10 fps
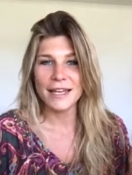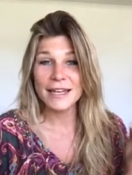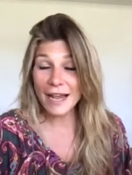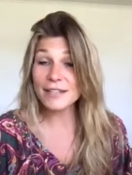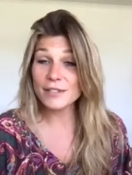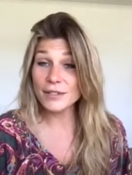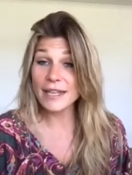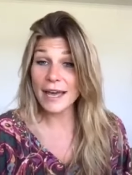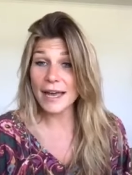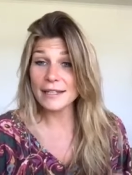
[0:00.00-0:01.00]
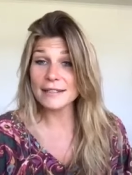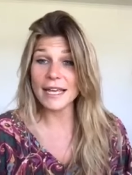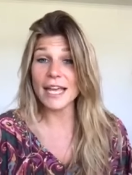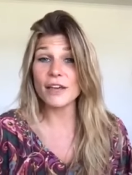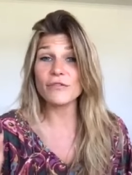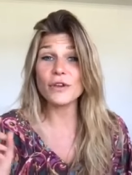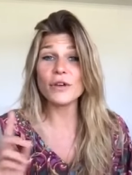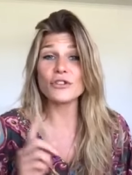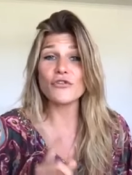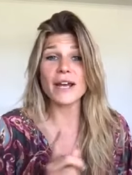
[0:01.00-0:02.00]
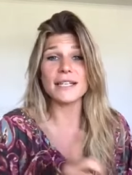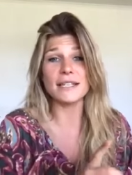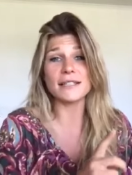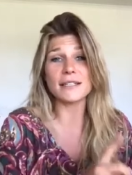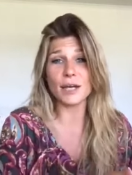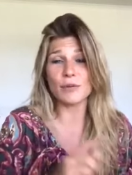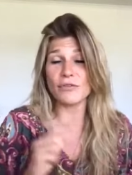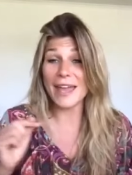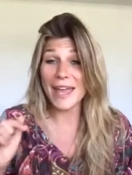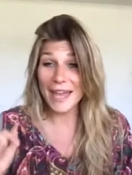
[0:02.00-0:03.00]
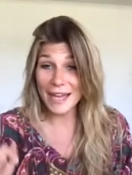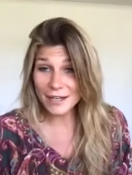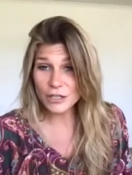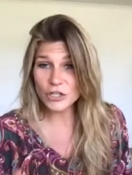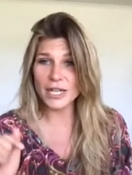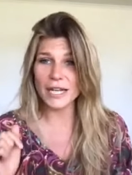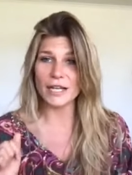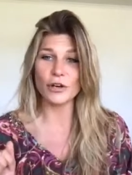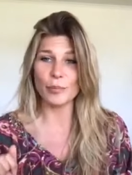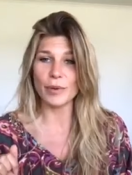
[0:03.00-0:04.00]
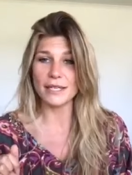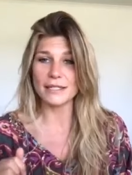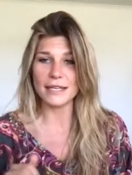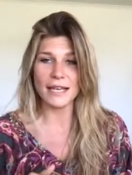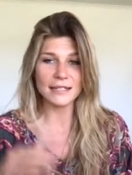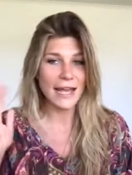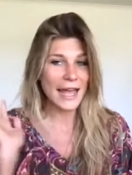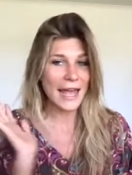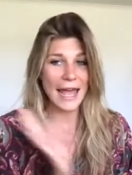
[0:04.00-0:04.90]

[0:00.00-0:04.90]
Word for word: Next to that, if you attract this type of energy in your business,